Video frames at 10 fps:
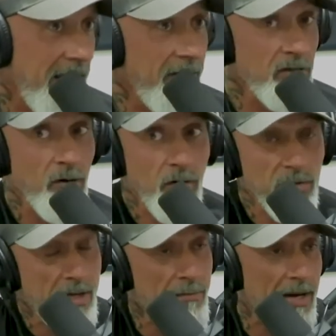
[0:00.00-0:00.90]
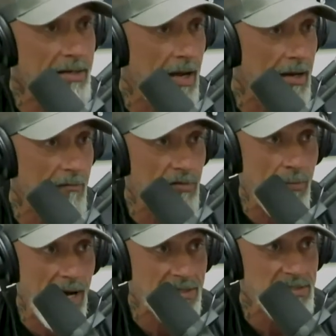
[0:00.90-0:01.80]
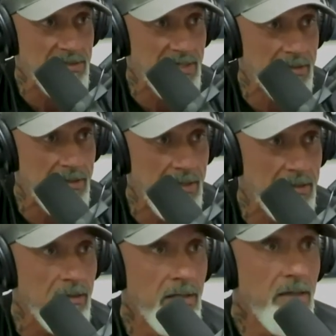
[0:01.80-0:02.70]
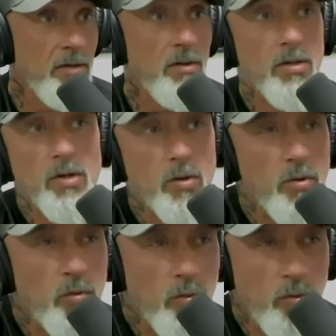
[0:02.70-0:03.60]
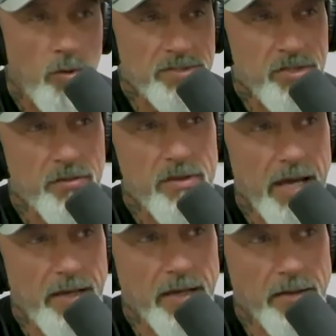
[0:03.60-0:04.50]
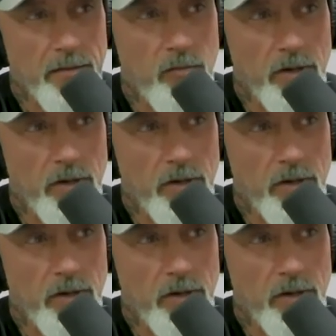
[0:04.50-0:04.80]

even though he might not have the boxing technique? What's your thinking? You what,